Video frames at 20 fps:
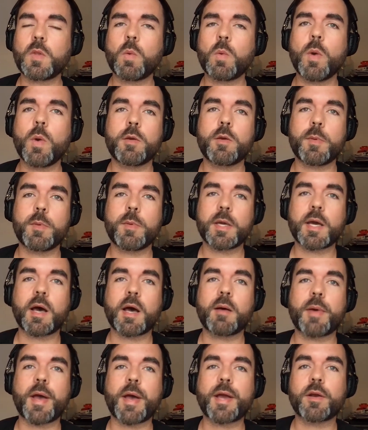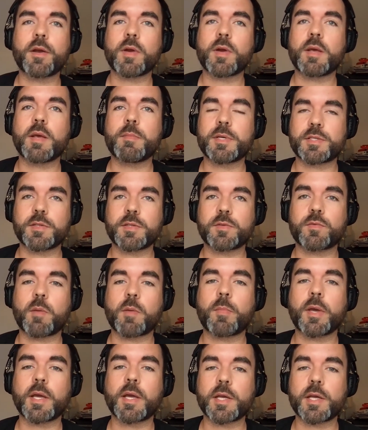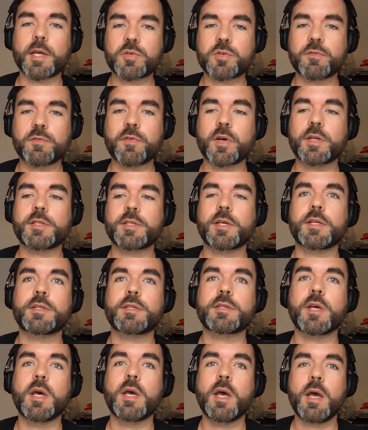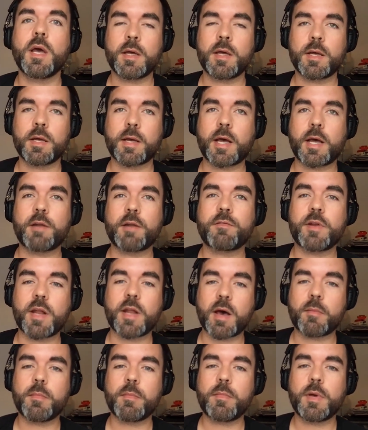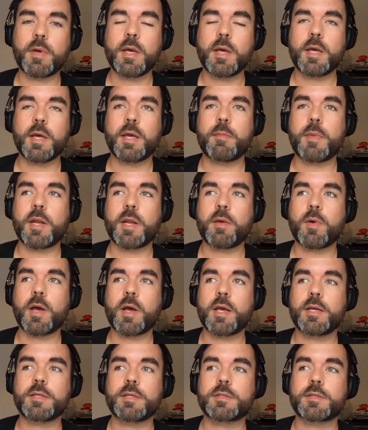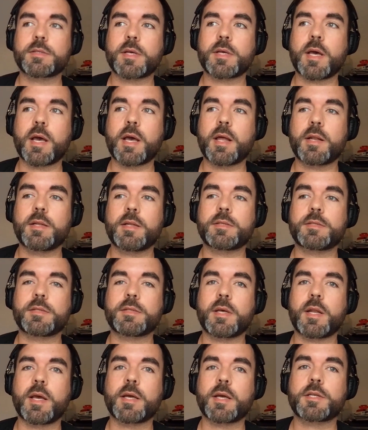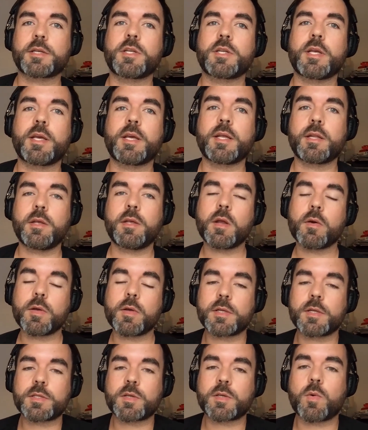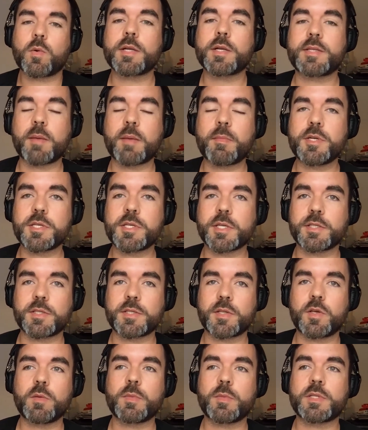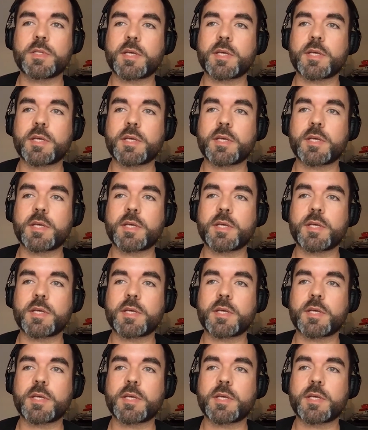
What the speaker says: where you become angry, misanthropic, introverted, kind of numb in many ways. And actually, you know, it's quite damaging to the human